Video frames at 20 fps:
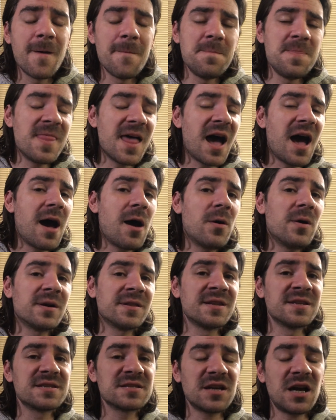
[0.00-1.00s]
now
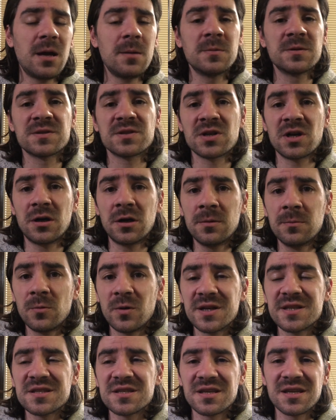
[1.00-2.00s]
the time has come
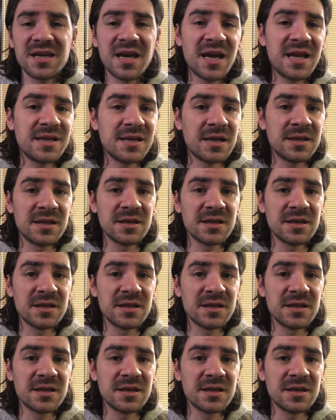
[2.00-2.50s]
once again